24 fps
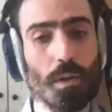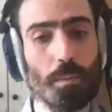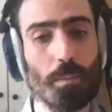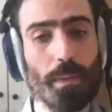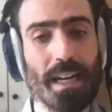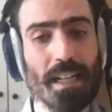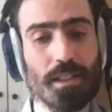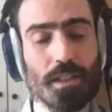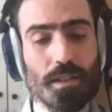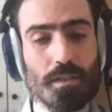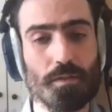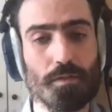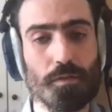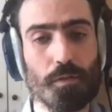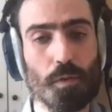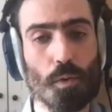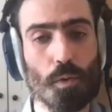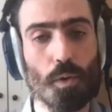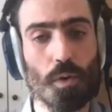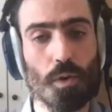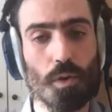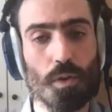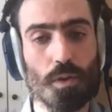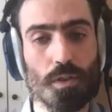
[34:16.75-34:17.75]
imagine
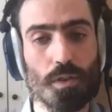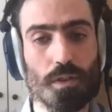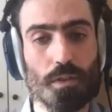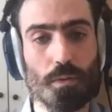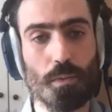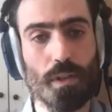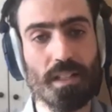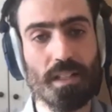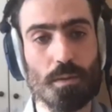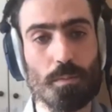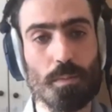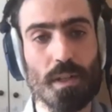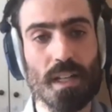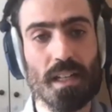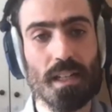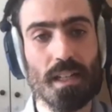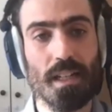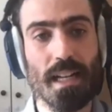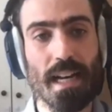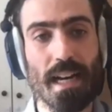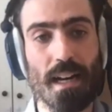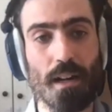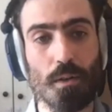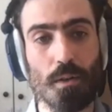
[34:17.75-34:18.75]
for the resume
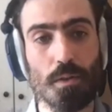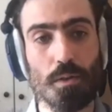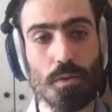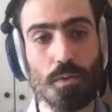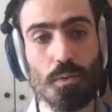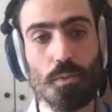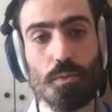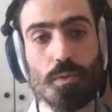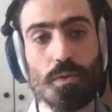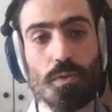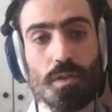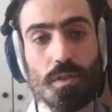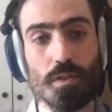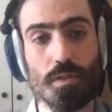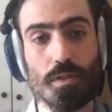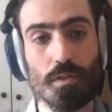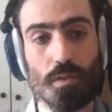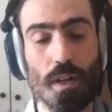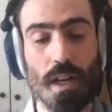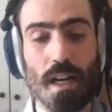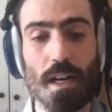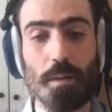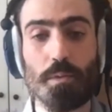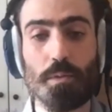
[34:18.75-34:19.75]
and how you
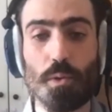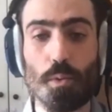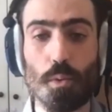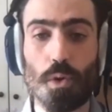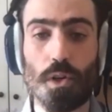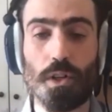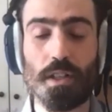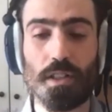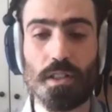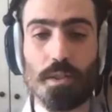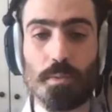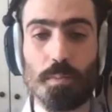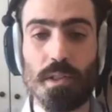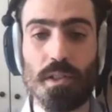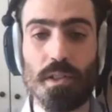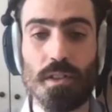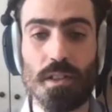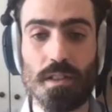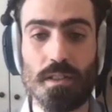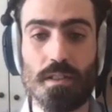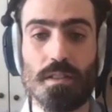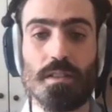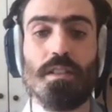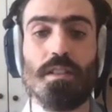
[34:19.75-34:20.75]
describe your work
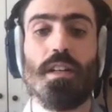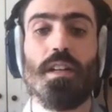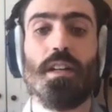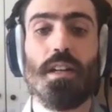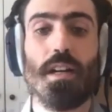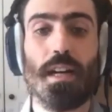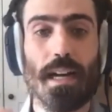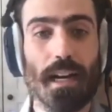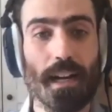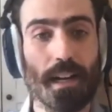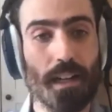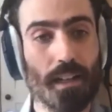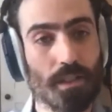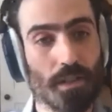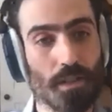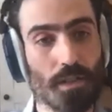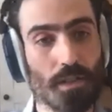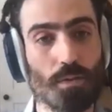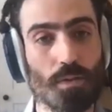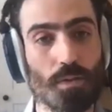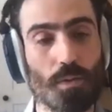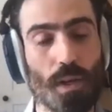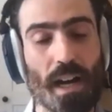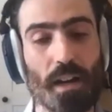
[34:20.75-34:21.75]
experience
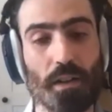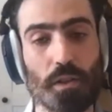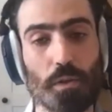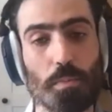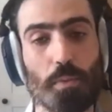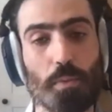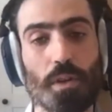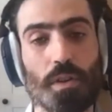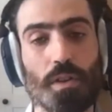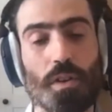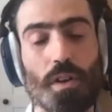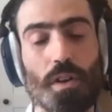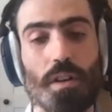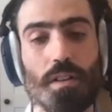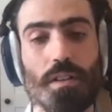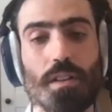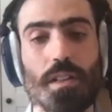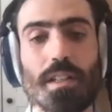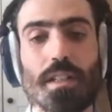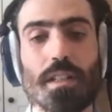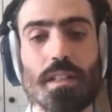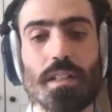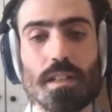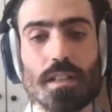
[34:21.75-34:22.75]
as how you put it on
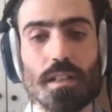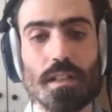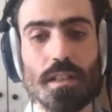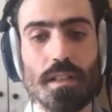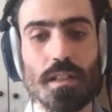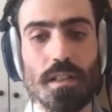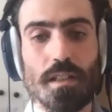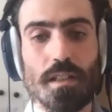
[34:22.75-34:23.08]
linkedin